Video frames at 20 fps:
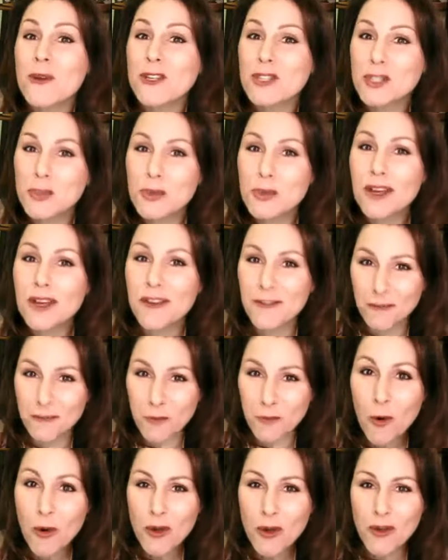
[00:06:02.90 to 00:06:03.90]
doing it
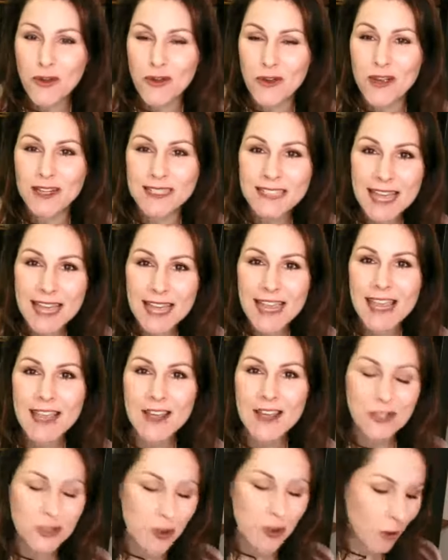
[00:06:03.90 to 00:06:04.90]
for you, taking
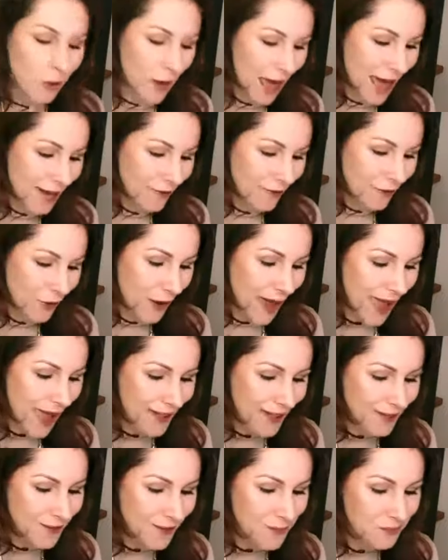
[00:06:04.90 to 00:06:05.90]
control out of your
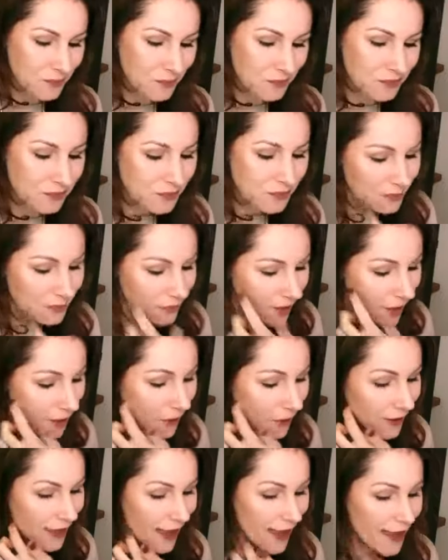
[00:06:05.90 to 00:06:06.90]
hands.
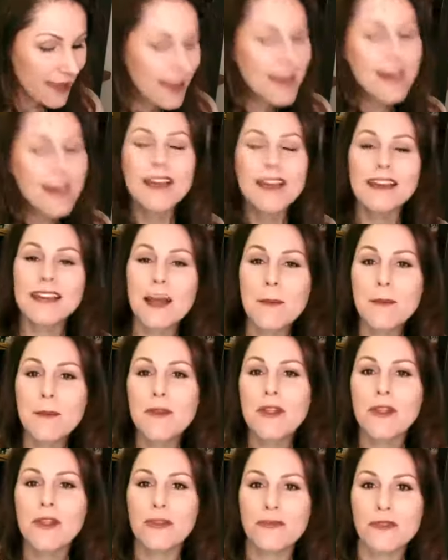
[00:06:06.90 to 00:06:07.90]
Okay, Number
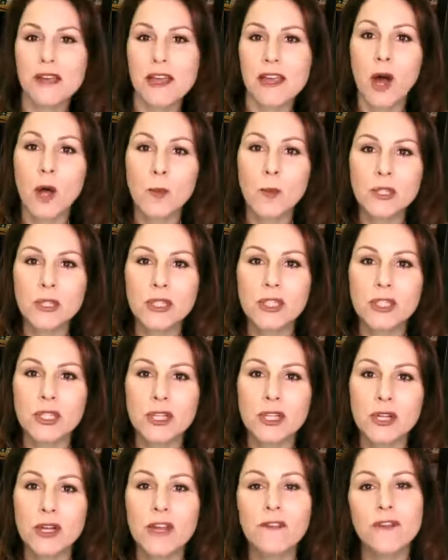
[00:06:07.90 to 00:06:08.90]
three option to
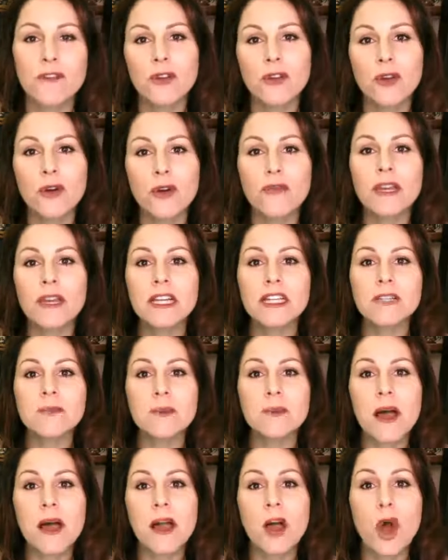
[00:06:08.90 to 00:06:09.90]
you if you're not ready to
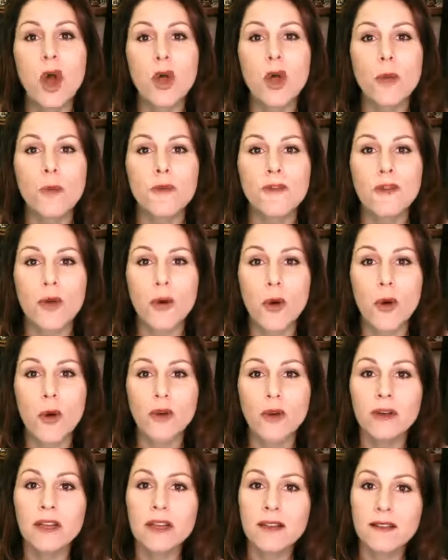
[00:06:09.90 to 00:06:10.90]
buy a home of your
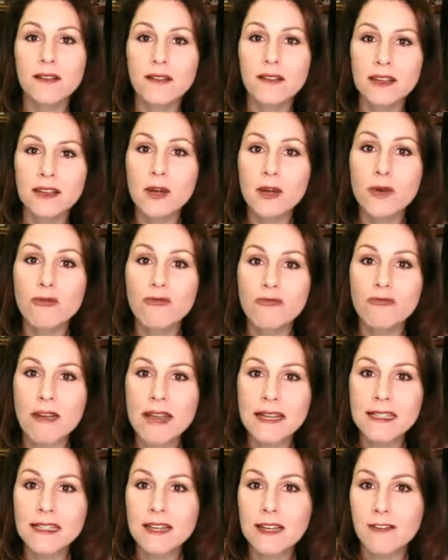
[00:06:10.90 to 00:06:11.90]
own, consider
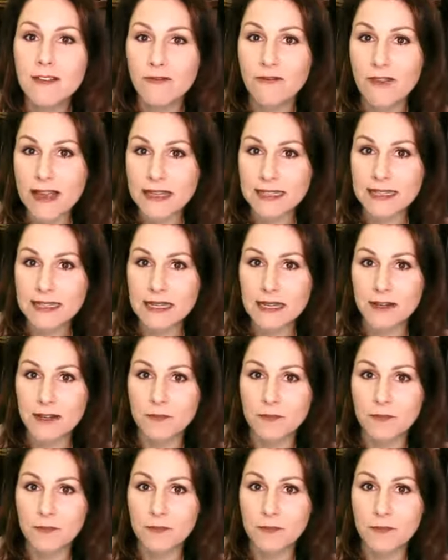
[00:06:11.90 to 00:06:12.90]
rent vesting.
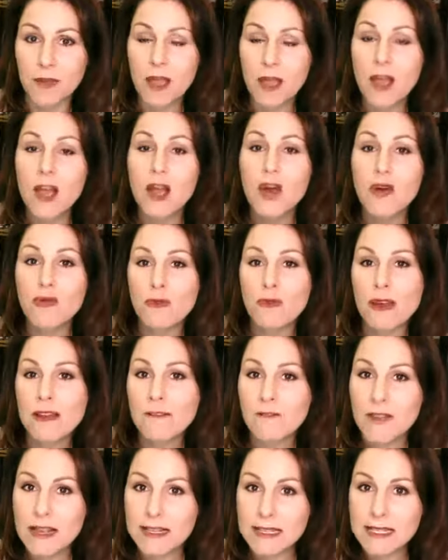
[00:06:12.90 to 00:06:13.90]
Rent
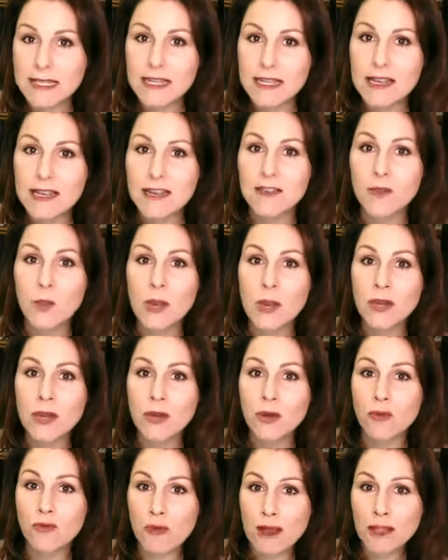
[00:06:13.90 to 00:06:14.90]
vesting is when
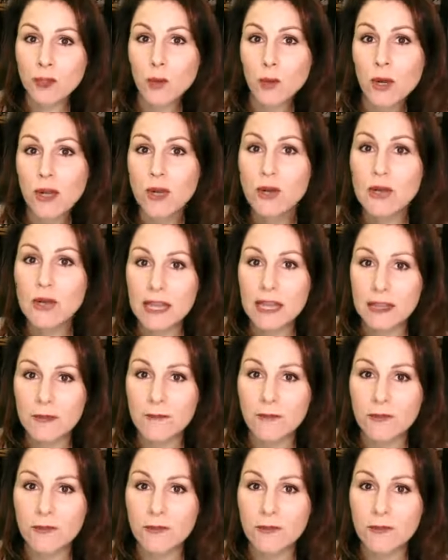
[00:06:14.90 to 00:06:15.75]
you rent where you live,